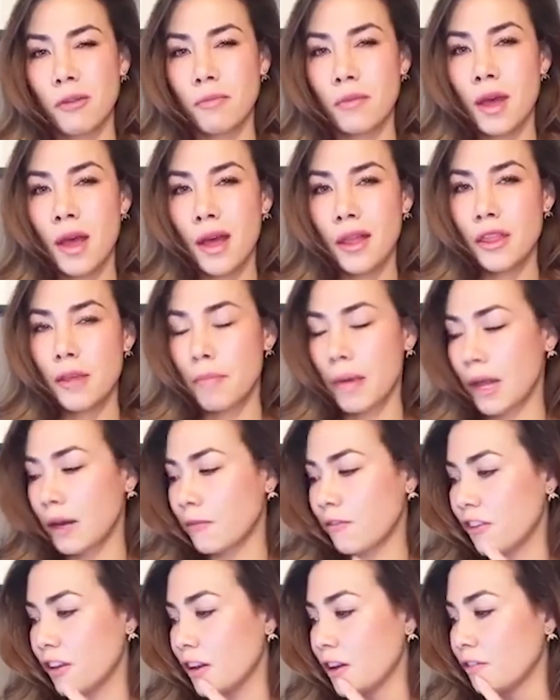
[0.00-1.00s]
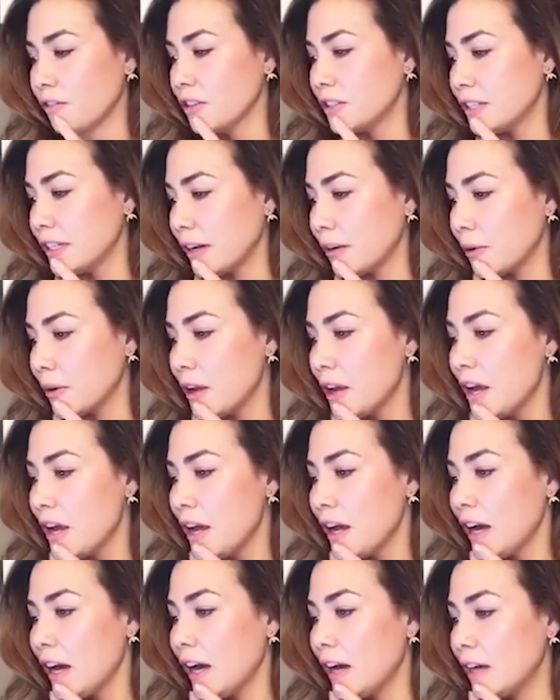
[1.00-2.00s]
will give him the benefit of the doubt.
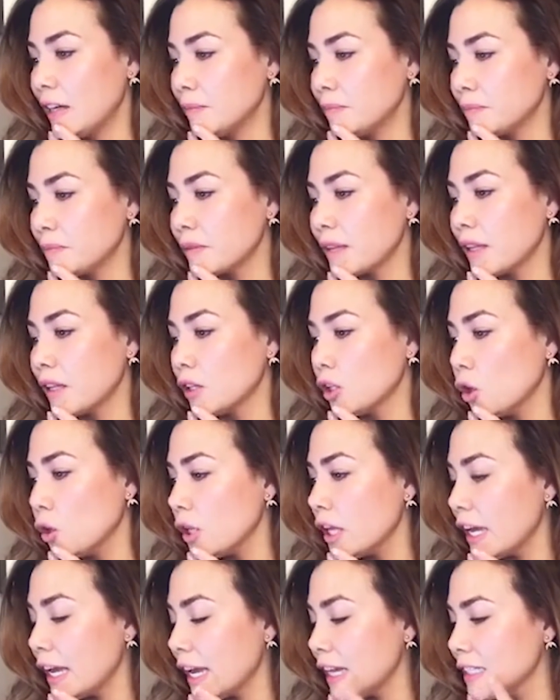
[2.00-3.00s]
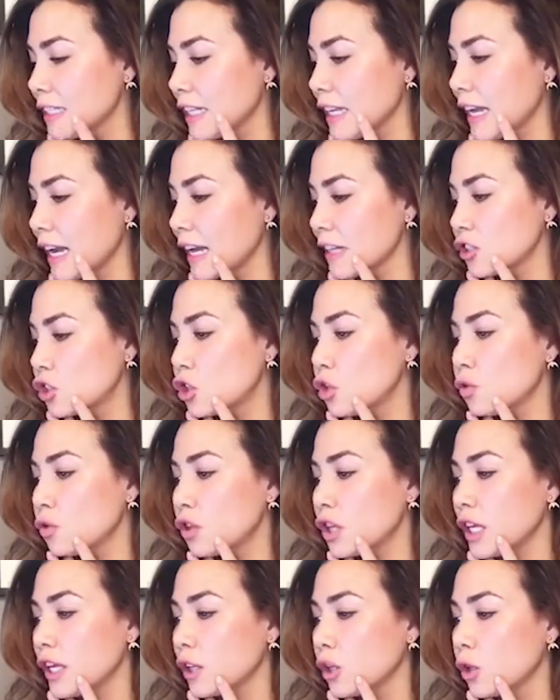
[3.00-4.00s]
Lola Hensley asked,
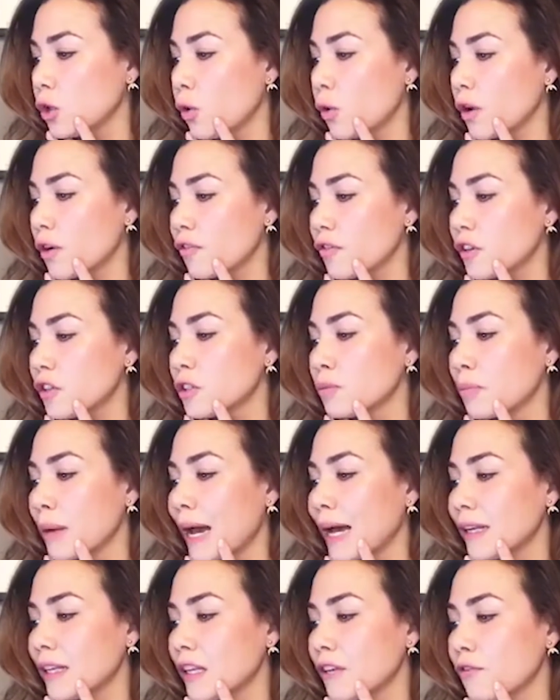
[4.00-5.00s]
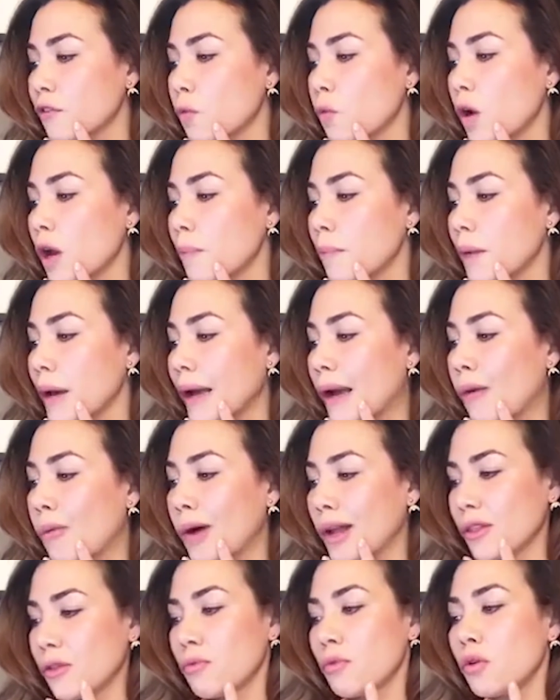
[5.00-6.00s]
do you think Lauren feels badly for what
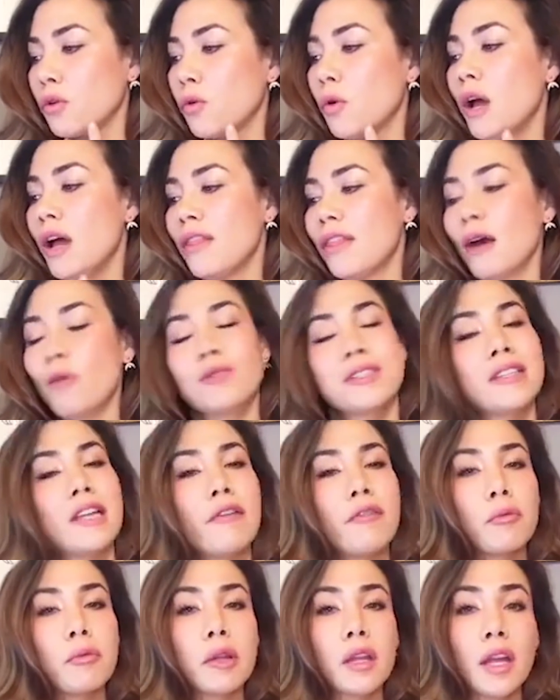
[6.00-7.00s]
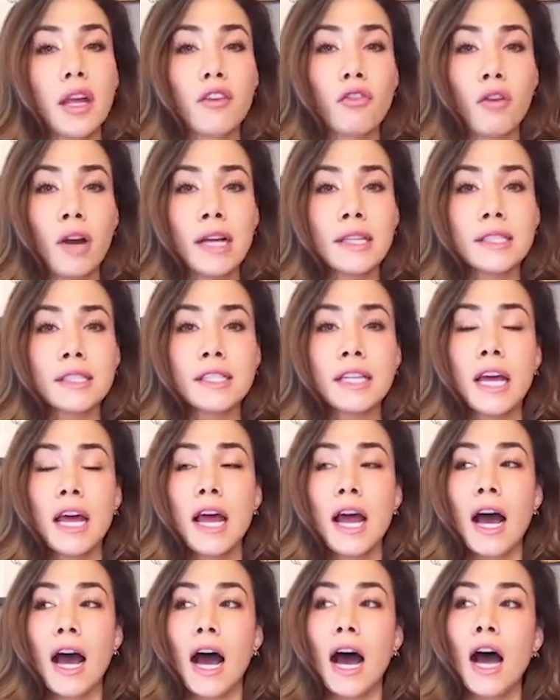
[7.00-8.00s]
Becca went through that was never really
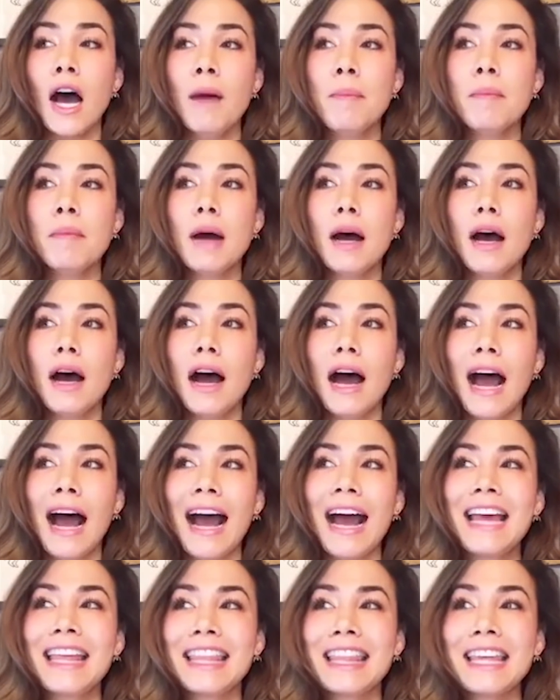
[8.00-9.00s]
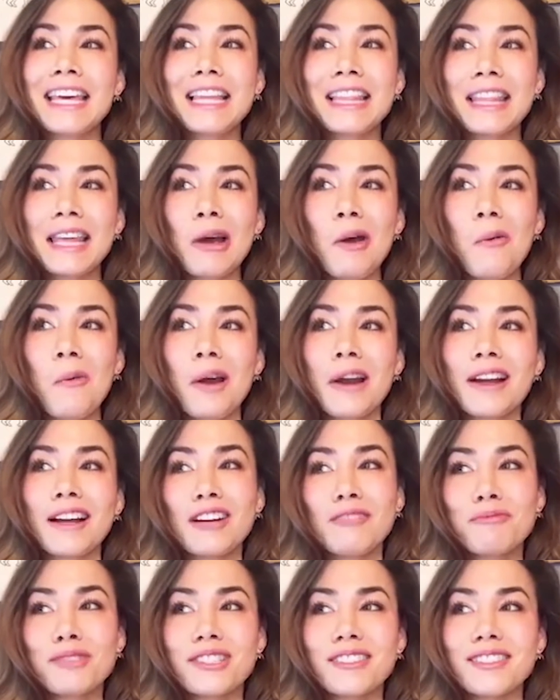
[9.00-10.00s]
addressed? I think that
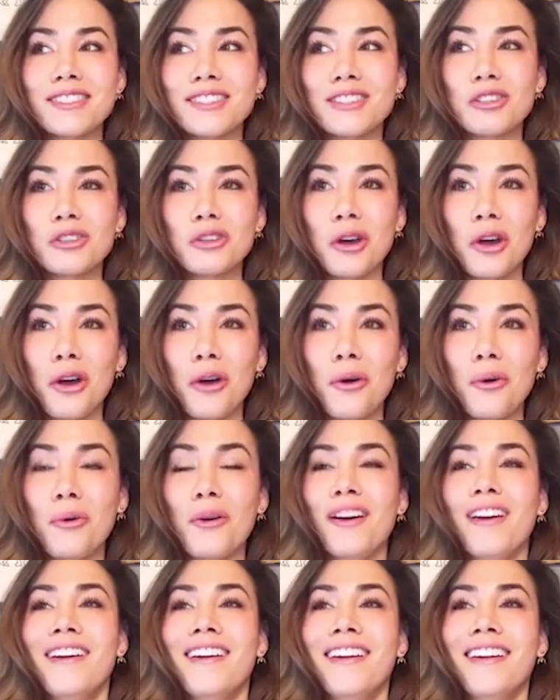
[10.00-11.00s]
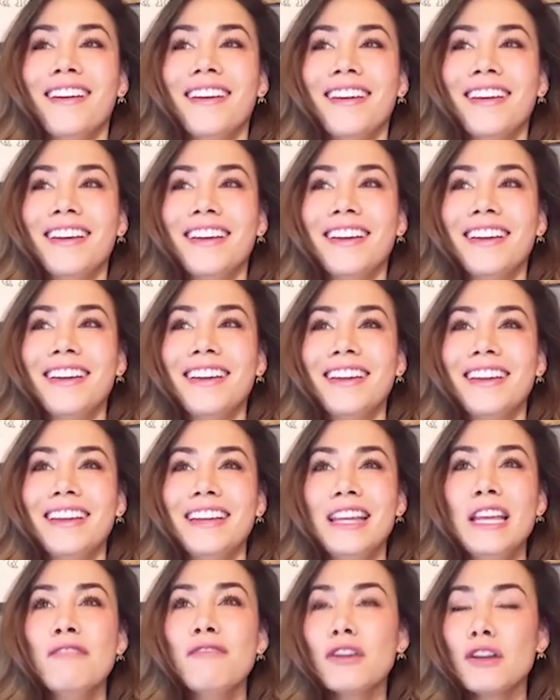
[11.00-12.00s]
when it comes to this show,
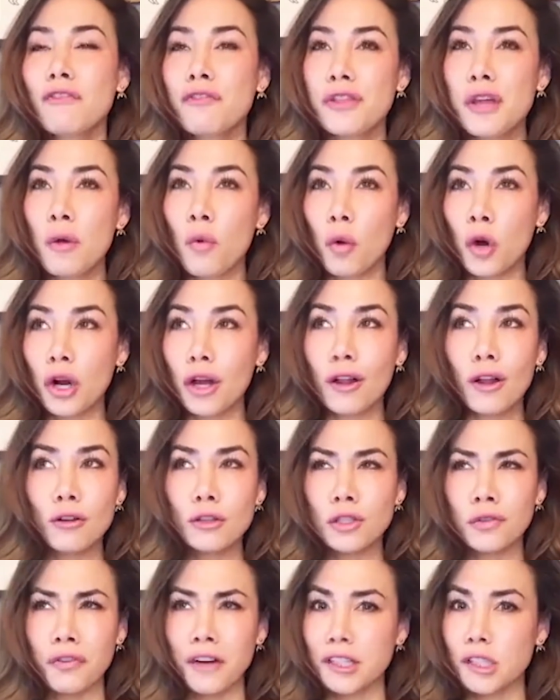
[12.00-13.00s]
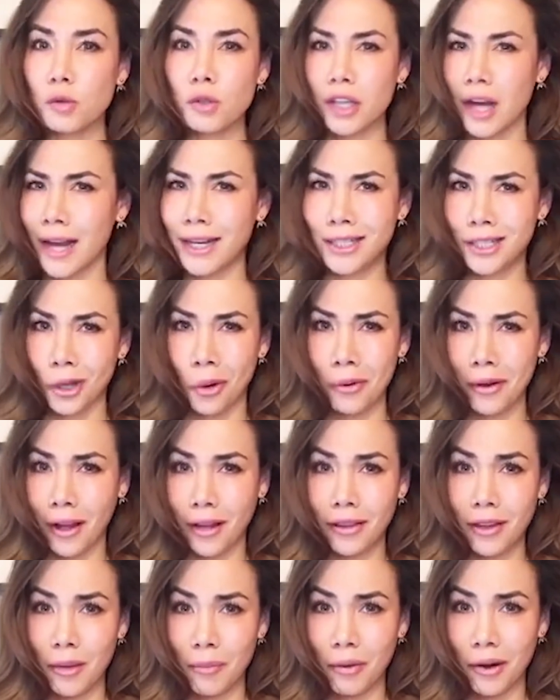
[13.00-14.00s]
even if they were close friends, which I
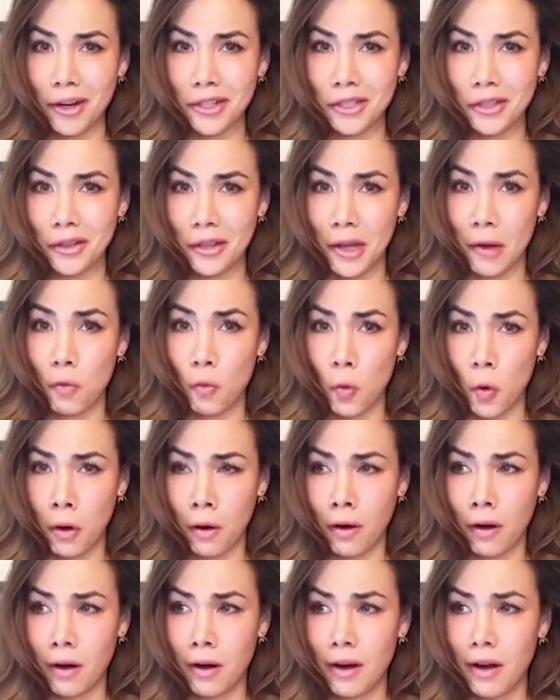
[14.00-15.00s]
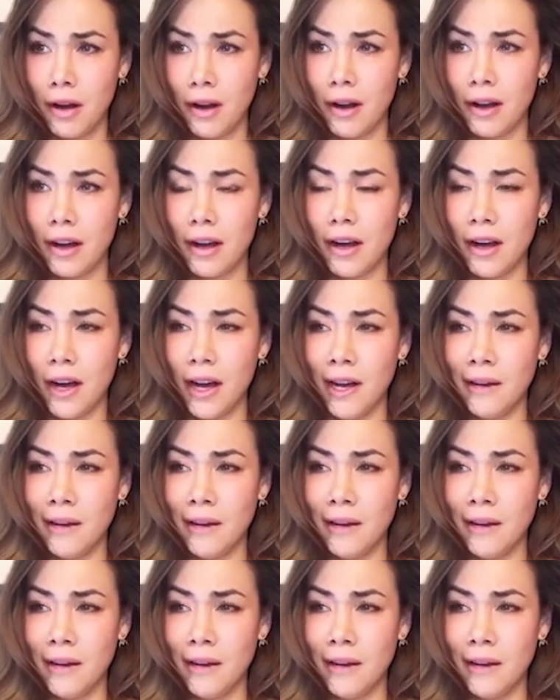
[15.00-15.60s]
don't get the impression they were,